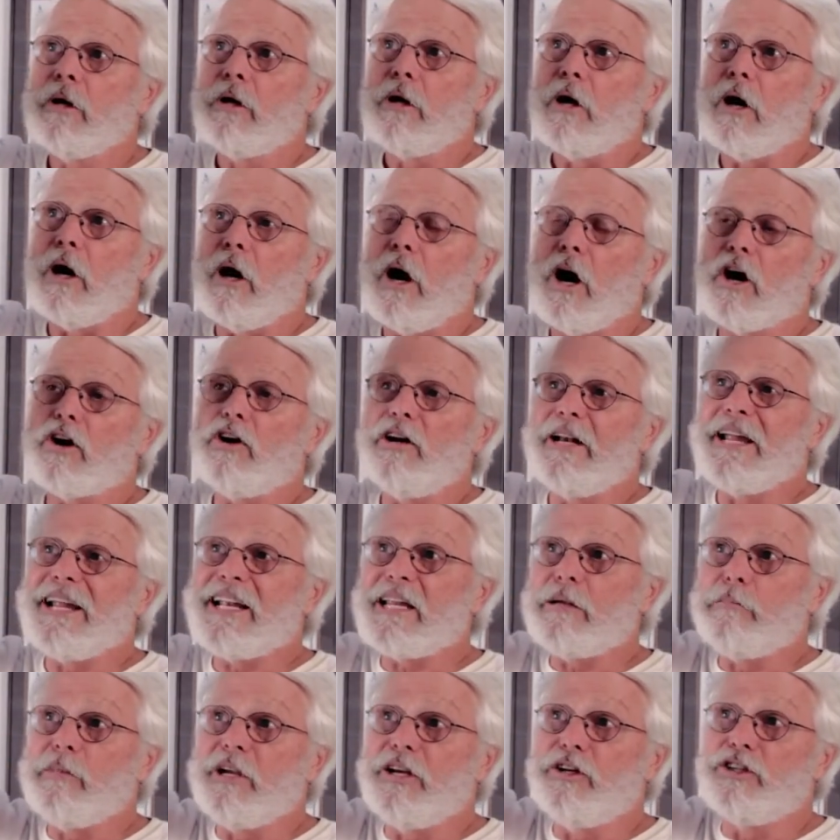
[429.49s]

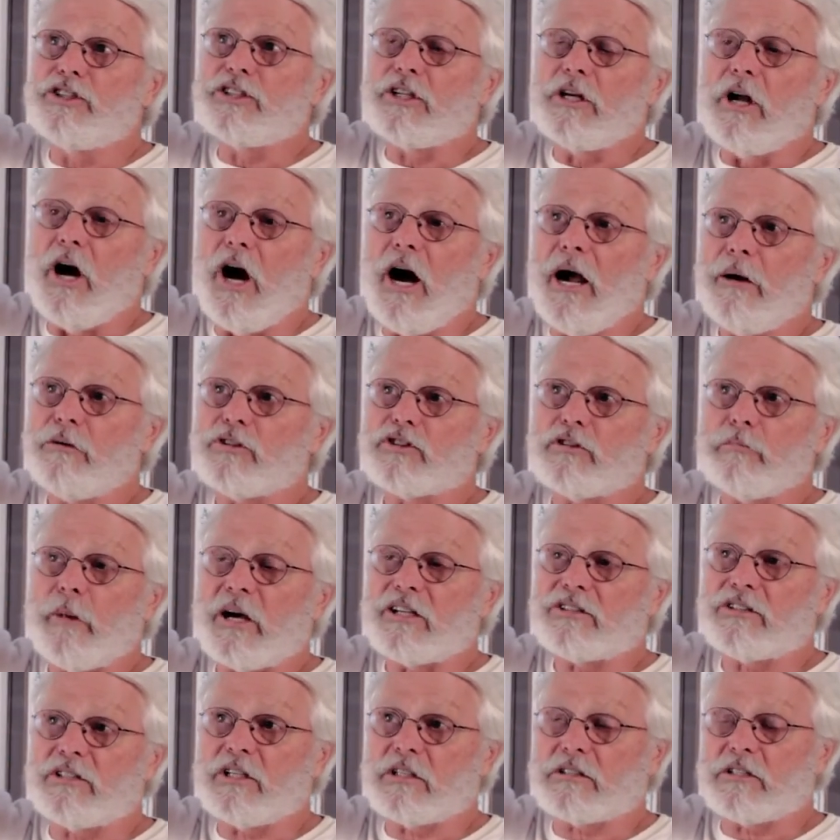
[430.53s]
180 meters in height, which is
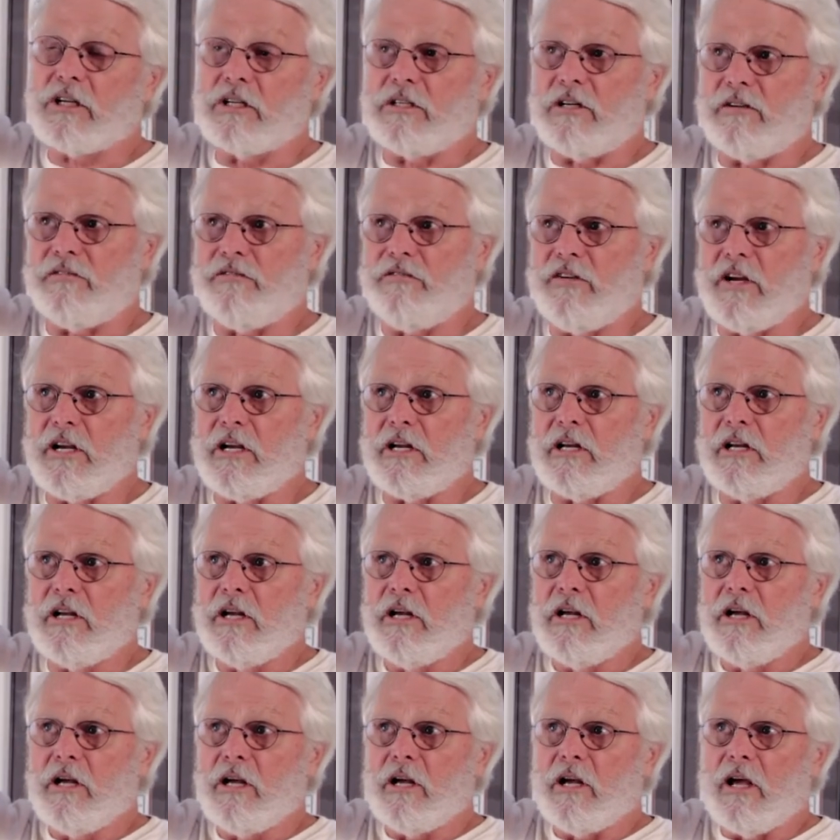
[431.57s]
about 600 feet,
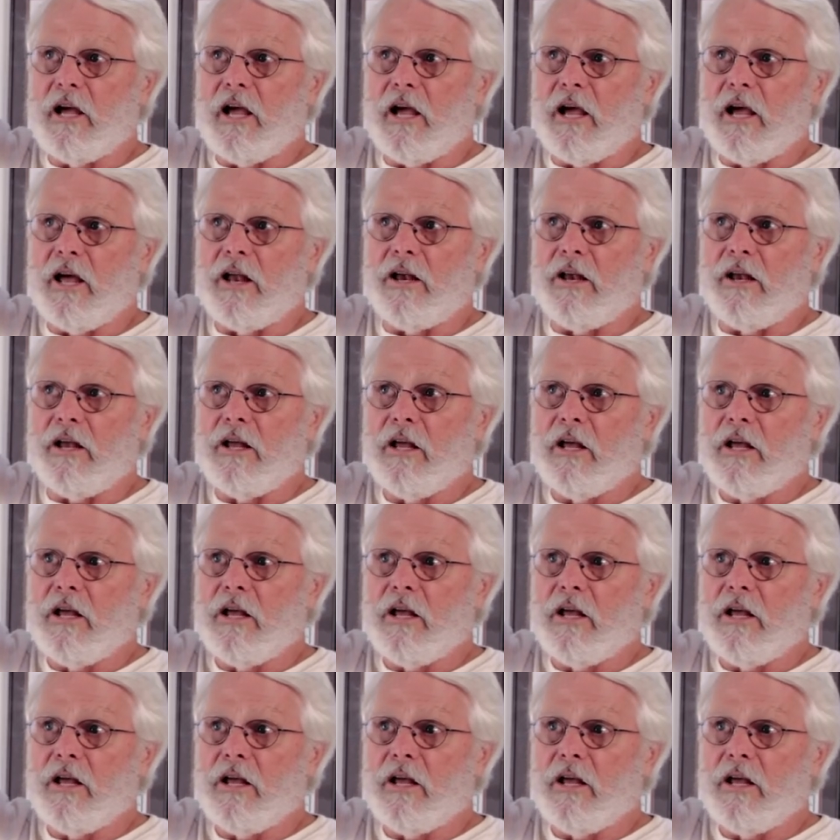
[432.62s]
and